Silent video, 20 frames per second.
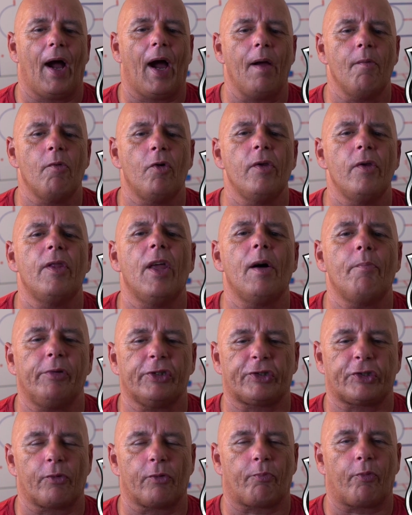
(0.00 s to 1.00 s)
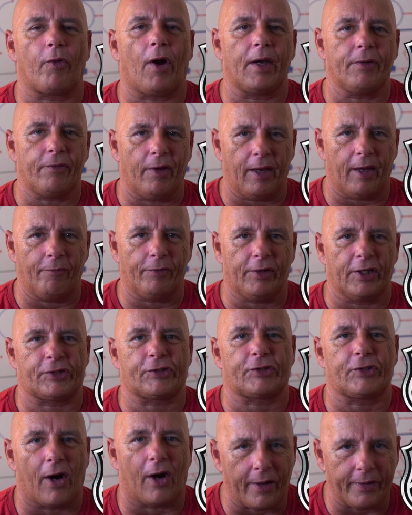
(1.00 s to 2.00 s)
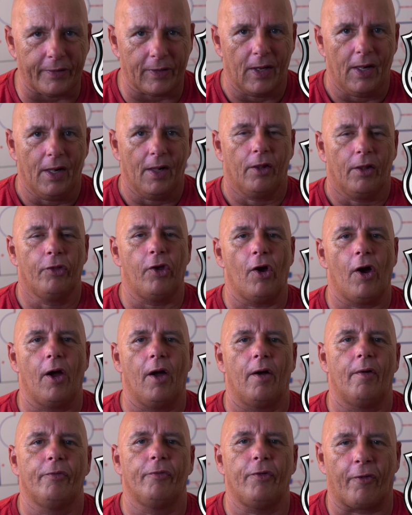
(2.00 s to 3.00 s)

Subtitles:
I will not be surprised if they start the